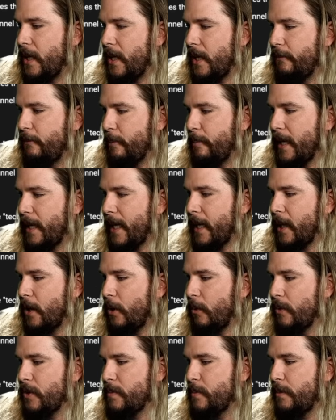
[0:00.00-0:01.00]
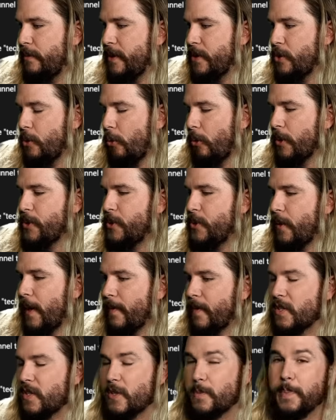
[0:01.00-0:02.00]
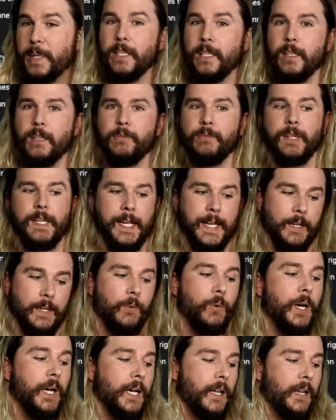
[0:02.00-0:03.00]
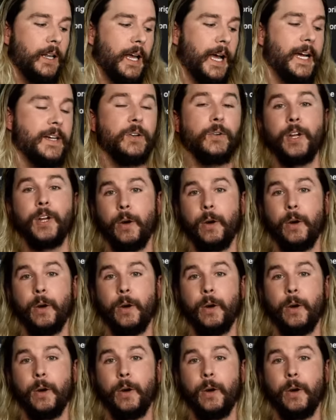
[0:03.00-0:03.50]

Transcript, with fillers: if a black hole was moving towards you at the speed of light? Well, I don't know.